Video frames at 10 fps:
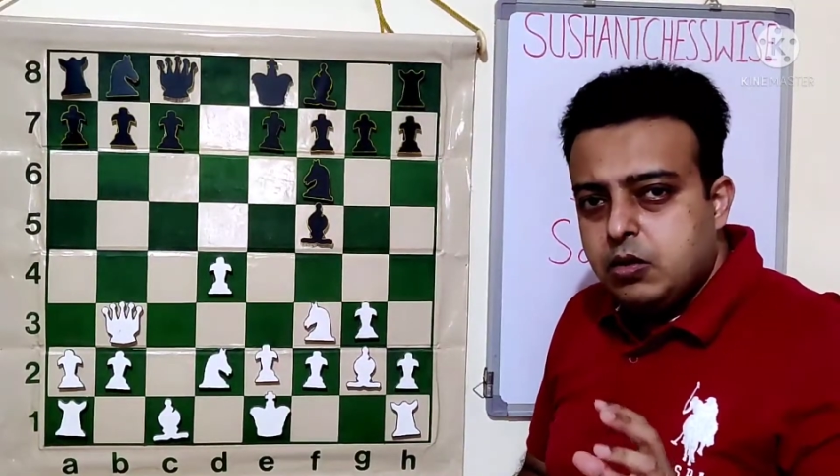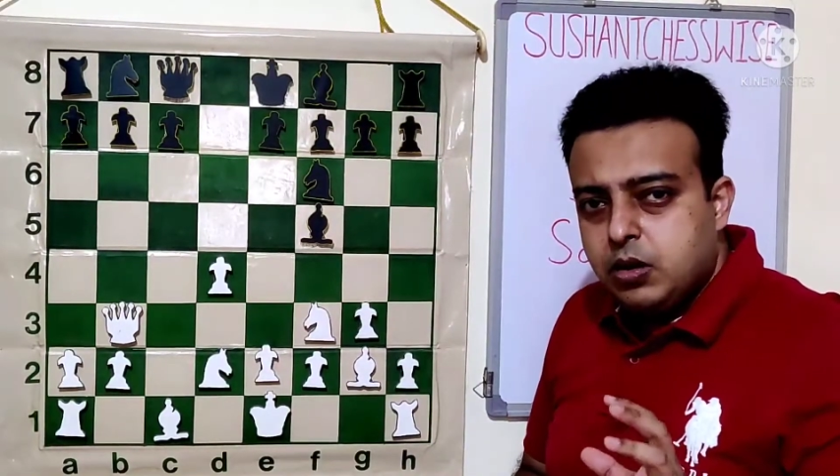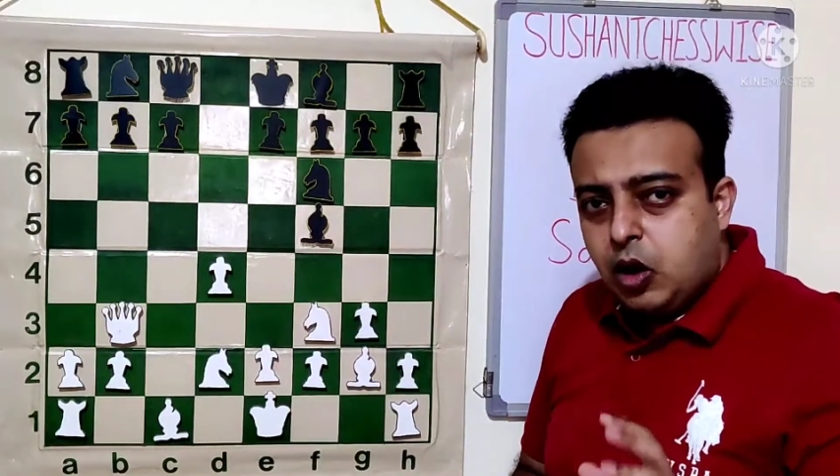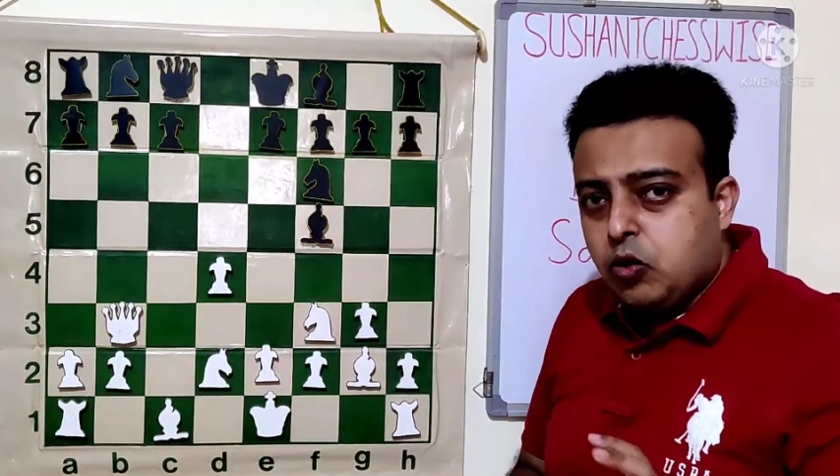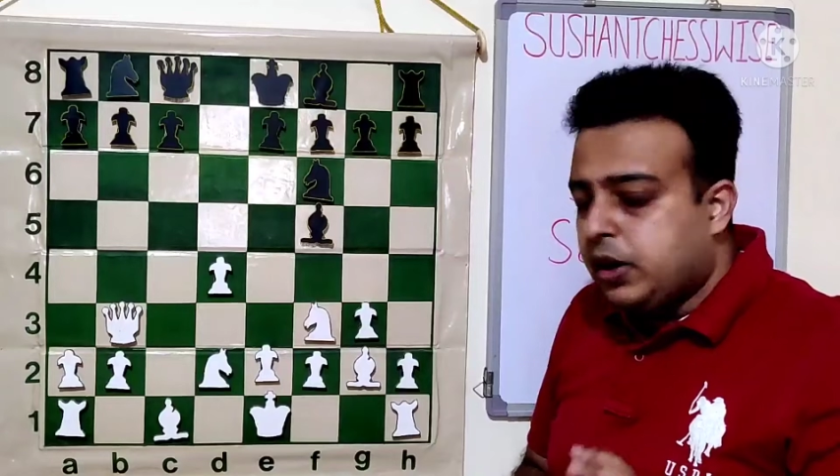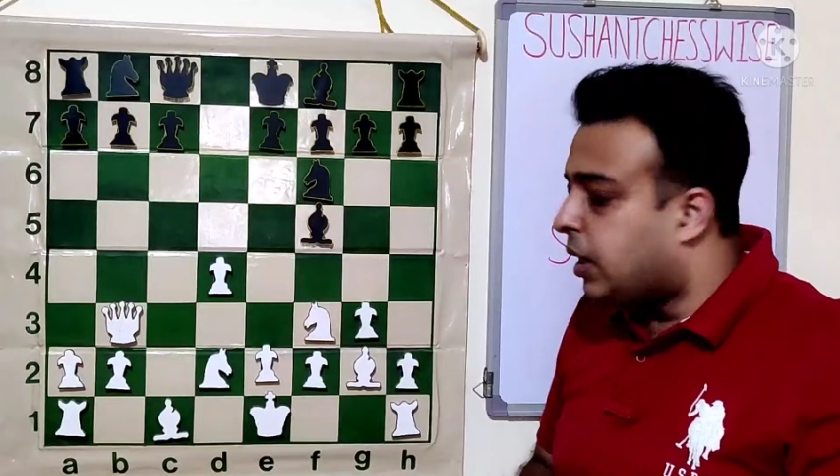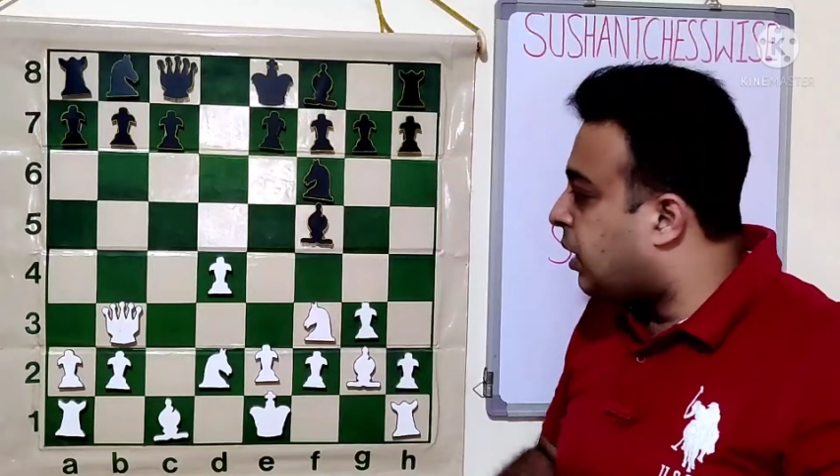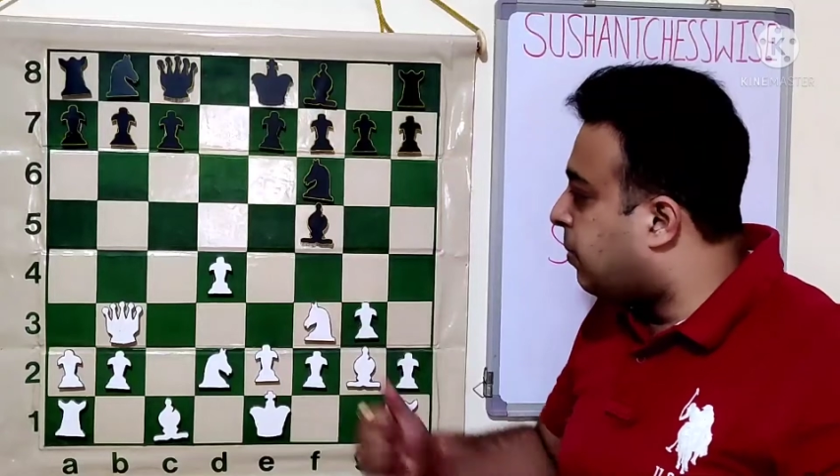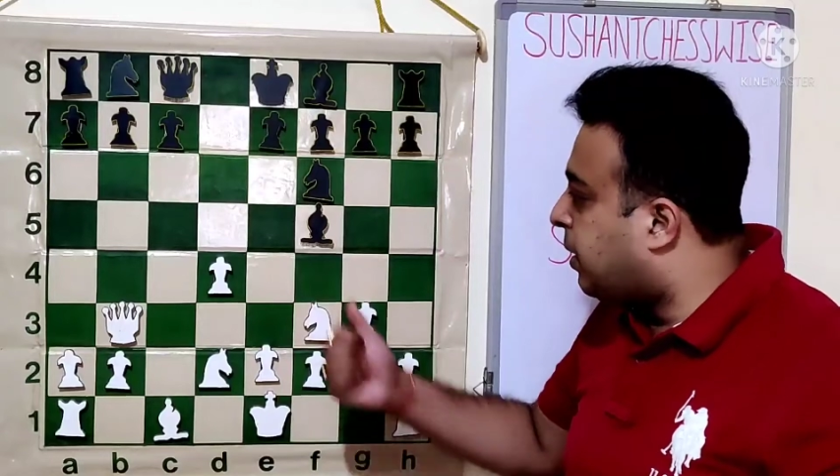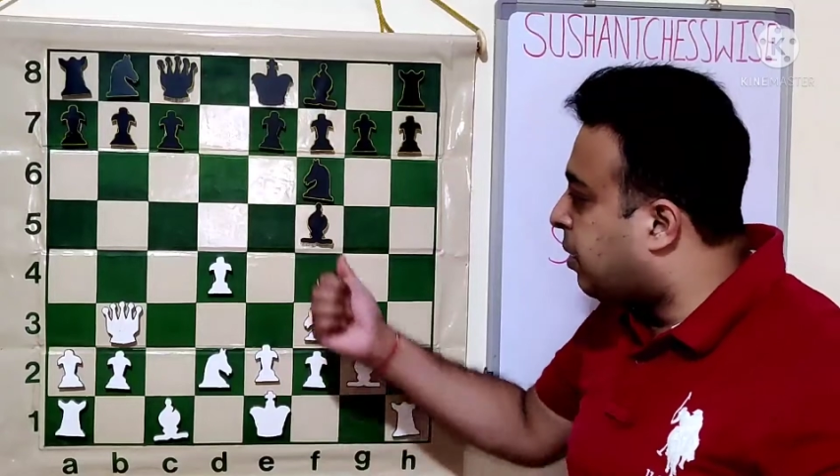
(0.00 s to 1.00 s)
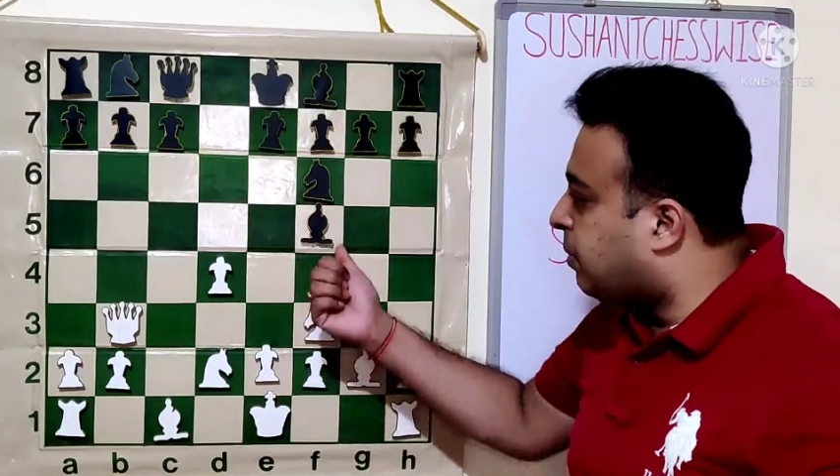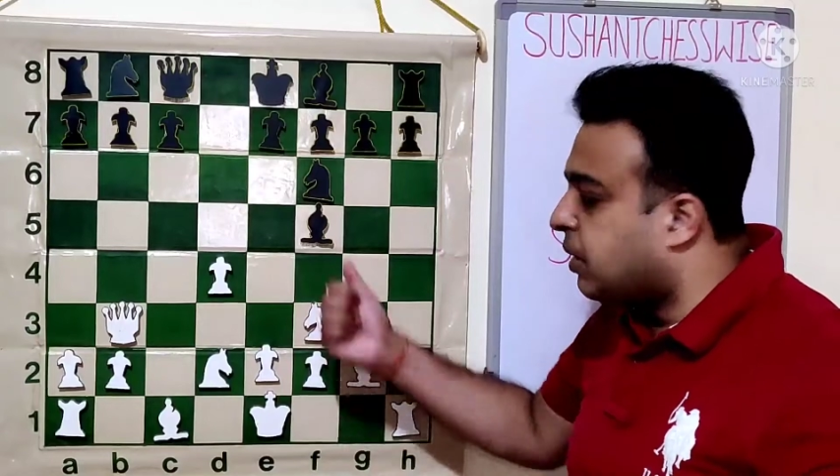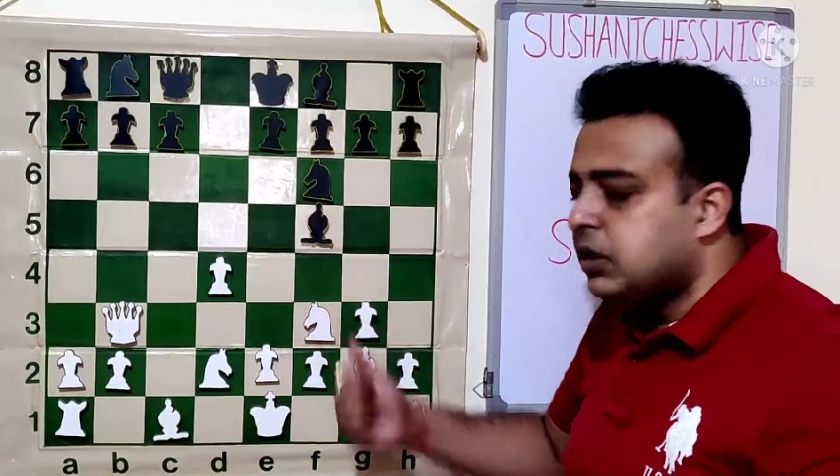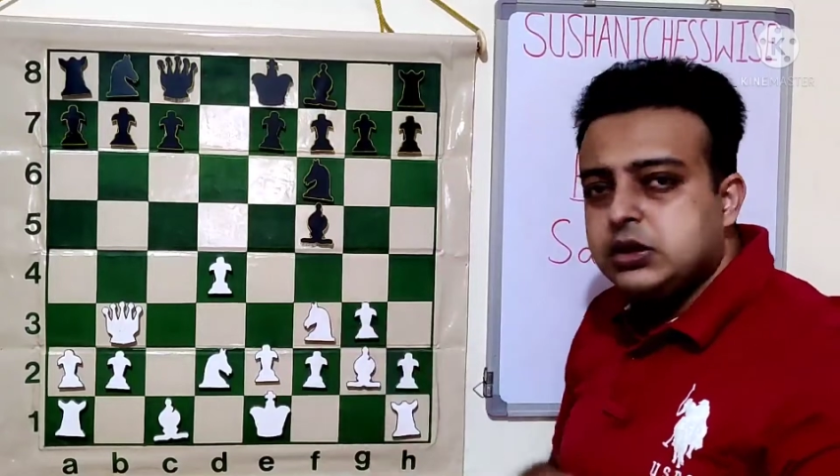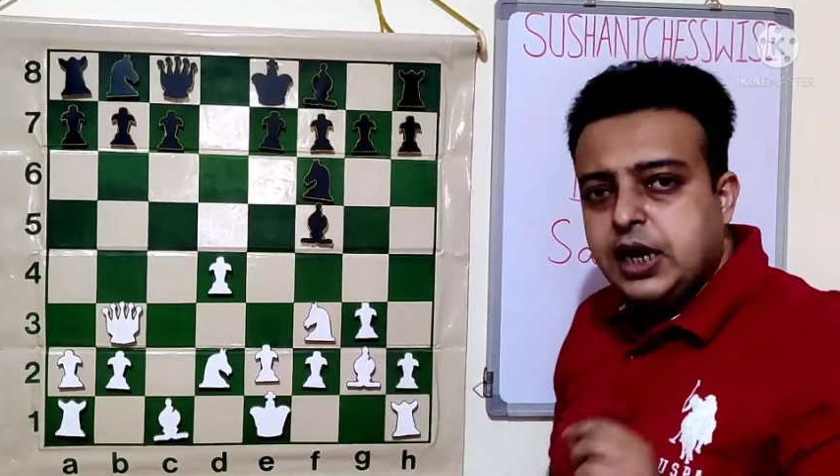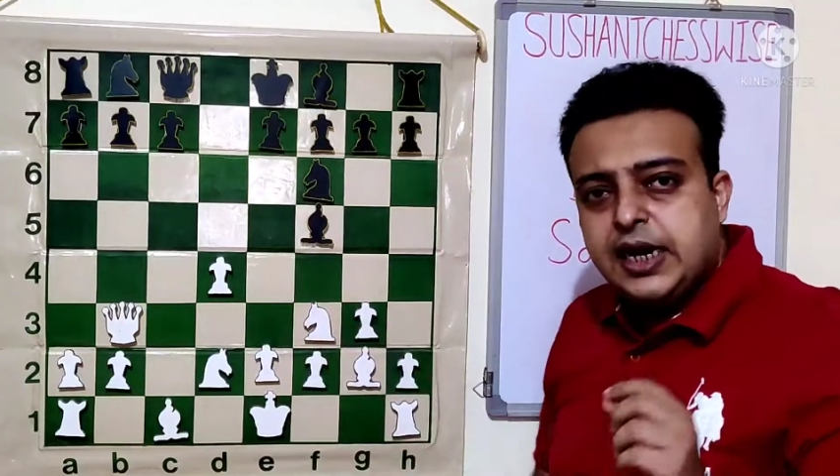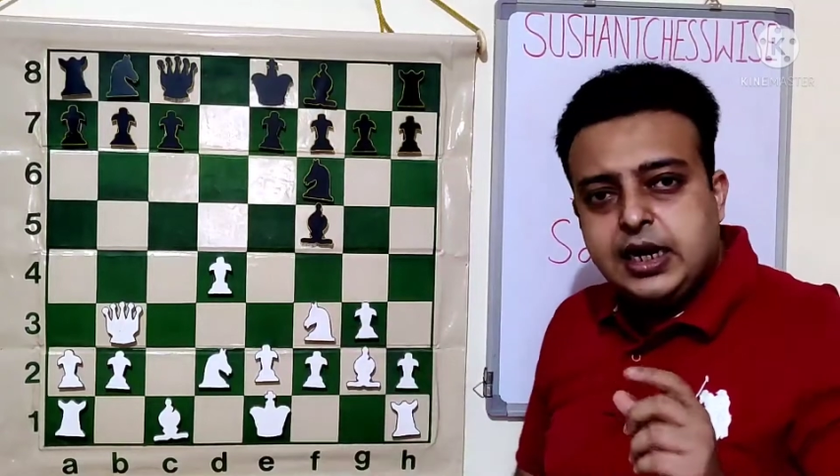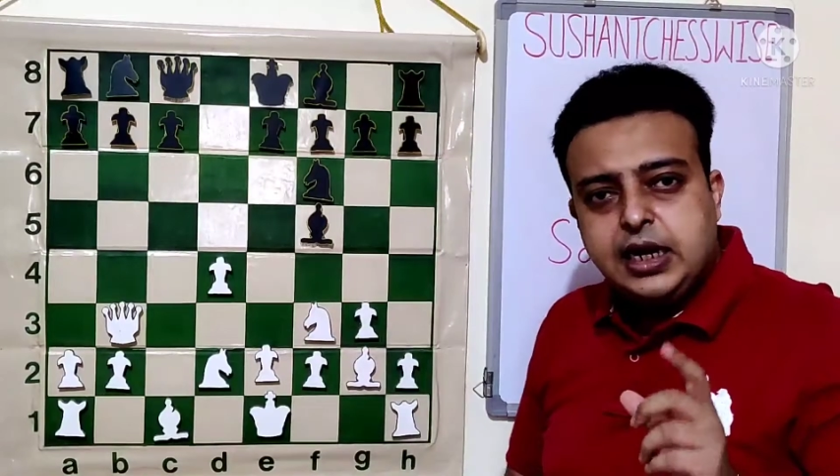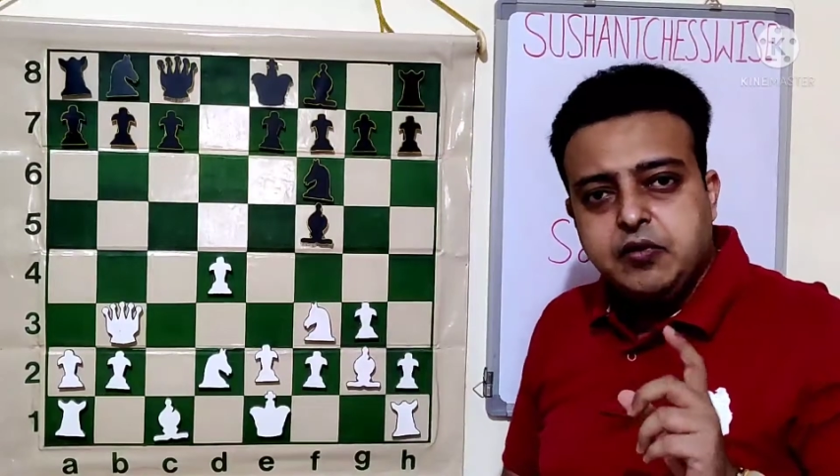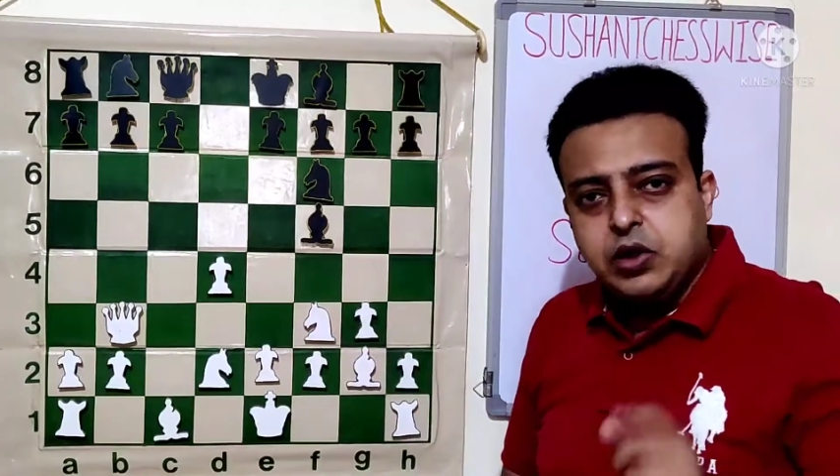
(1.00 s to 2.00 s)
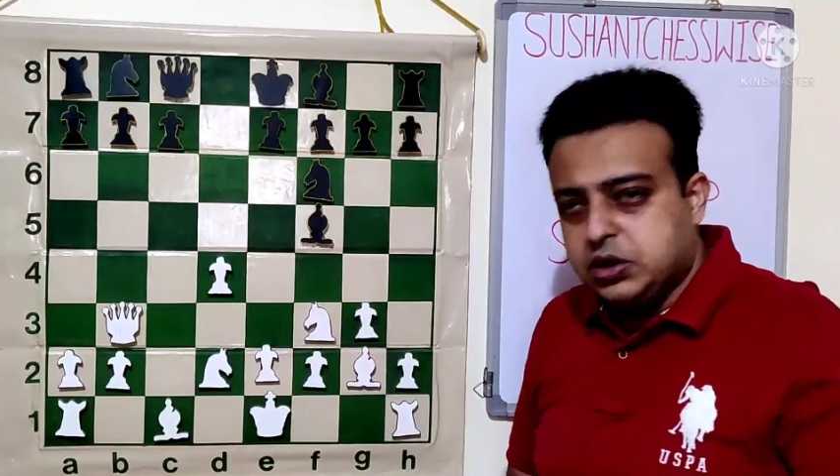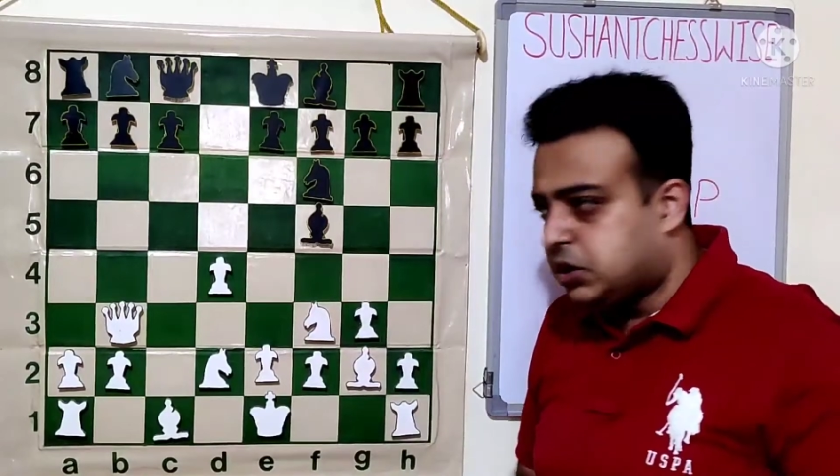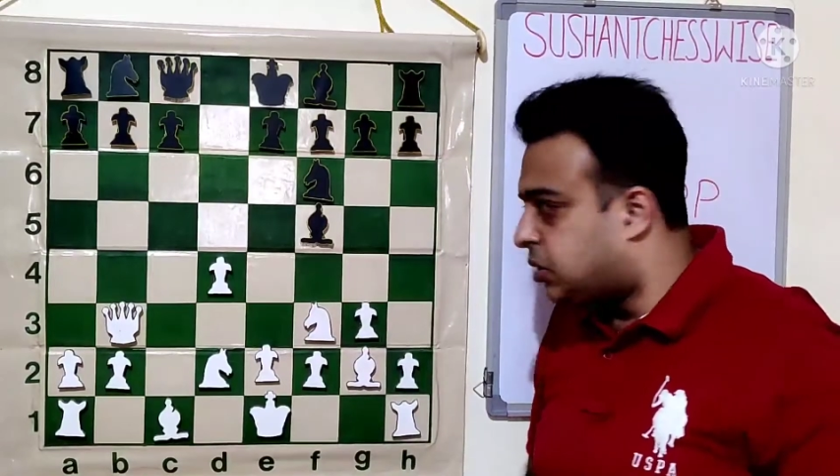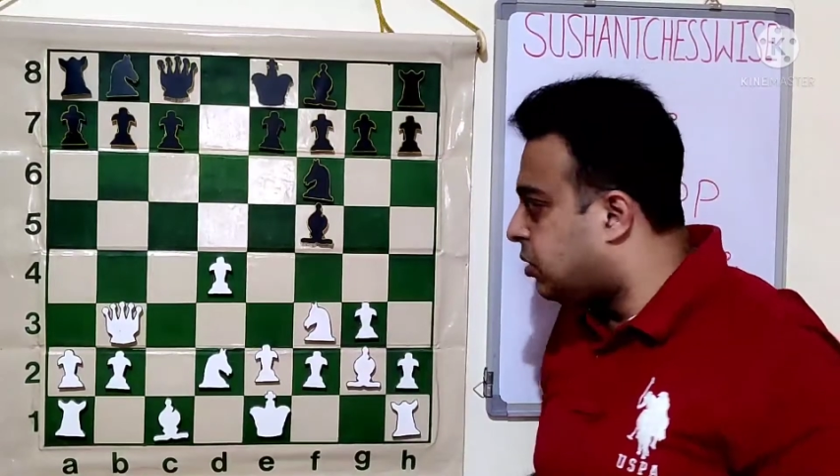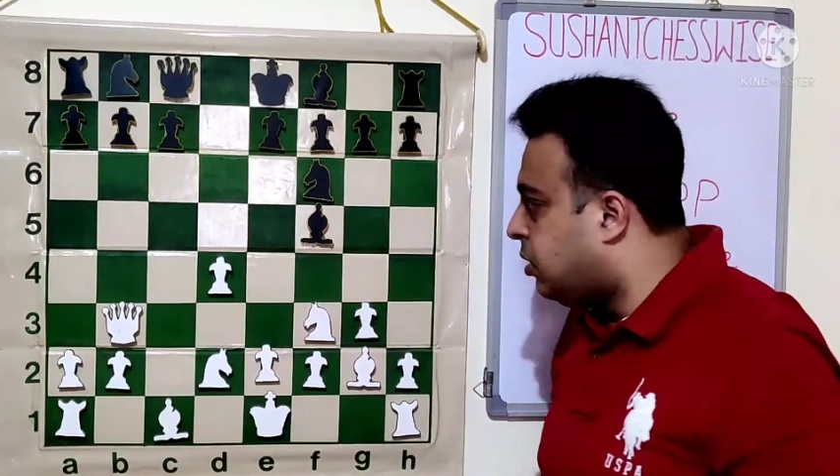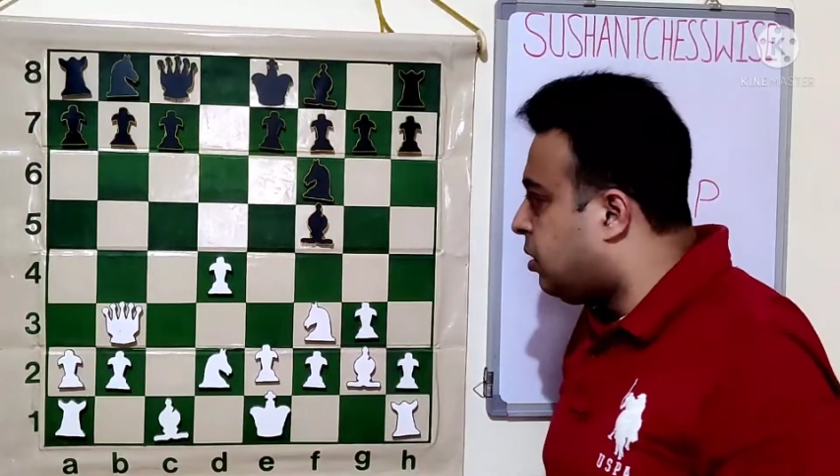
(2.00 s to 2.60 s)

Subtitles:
now really becoming slightly worse